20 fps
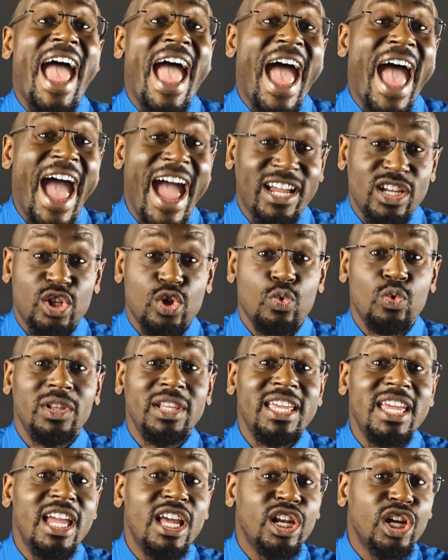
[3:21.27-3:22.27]

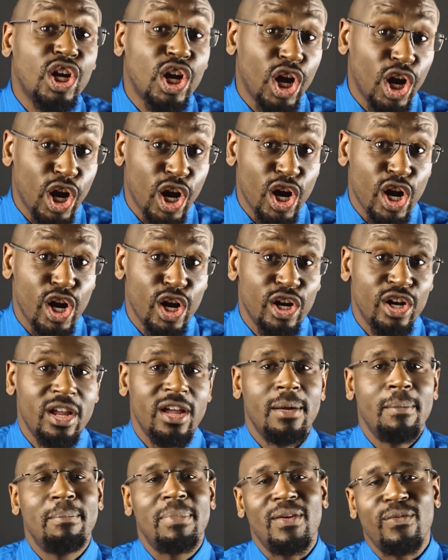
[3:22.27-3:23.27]
actually incurred
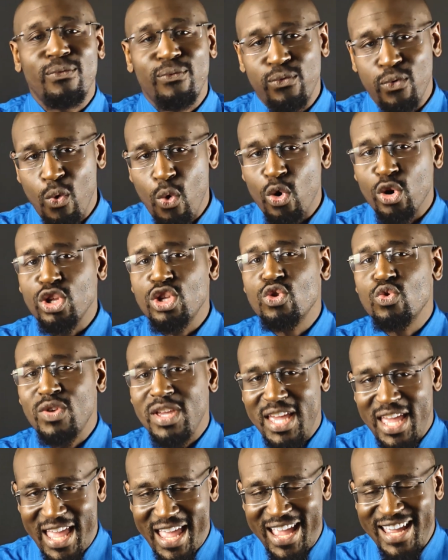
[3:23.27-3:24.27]
before you
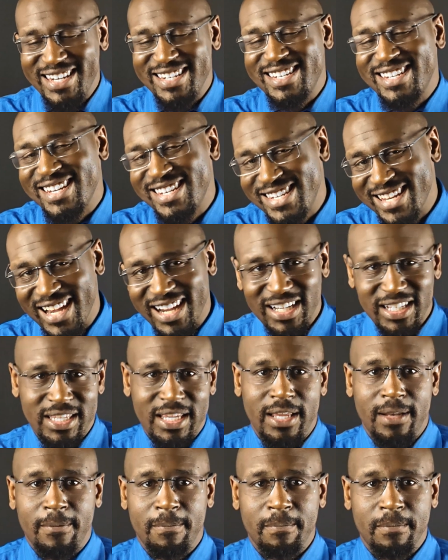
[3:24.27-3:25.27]
can deduct
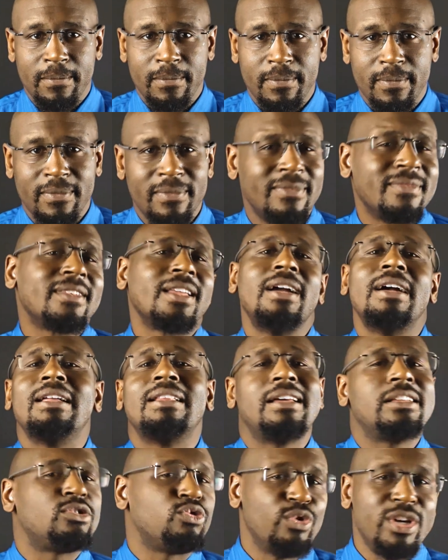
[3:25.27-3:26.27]
it.
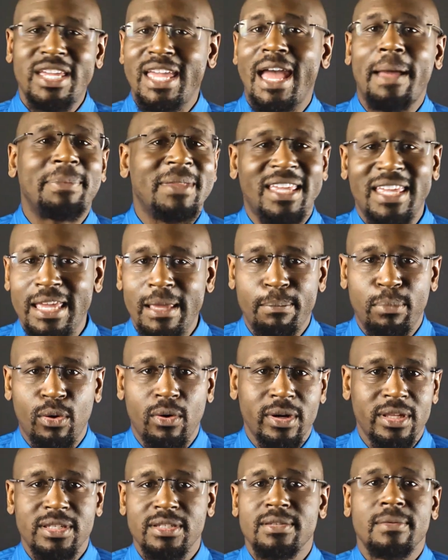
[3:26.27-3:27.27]
Let's recap the key
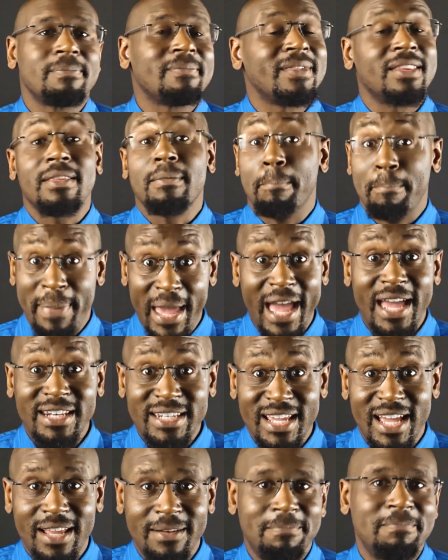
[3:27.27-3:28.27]
points.
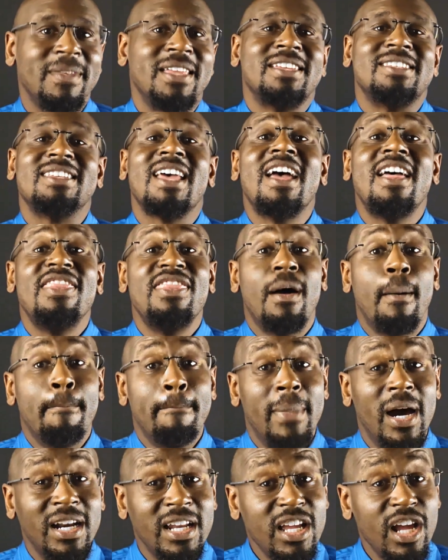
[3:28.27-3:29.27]
Bad debt is the
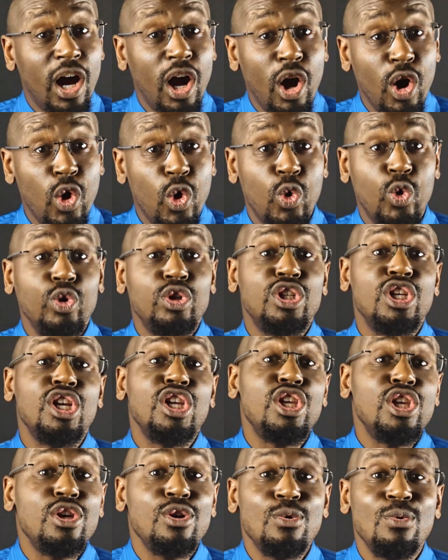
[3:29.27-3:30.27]
money owed to
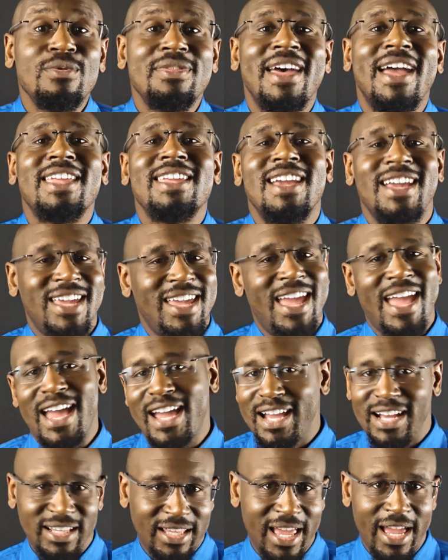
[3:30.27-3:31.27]
you that you
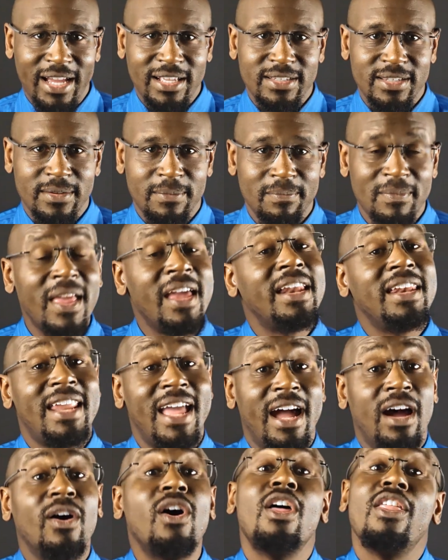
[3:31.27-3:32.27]
can't collect.
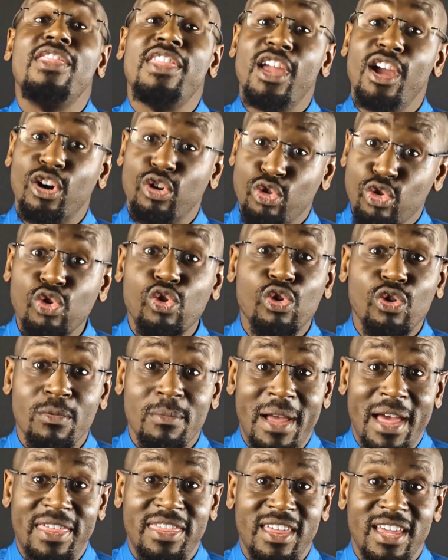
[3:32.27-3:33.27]
Now, the
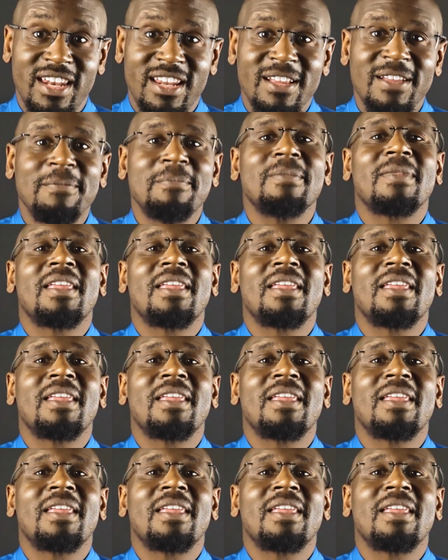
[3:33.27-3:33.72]
accrual method